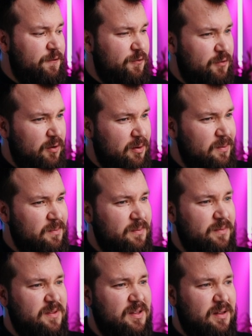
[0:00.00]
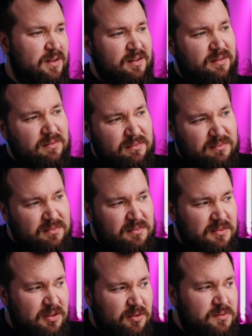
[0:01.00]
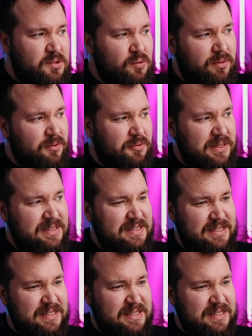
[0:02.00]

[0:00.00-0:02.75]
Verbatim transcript: from the, 2-3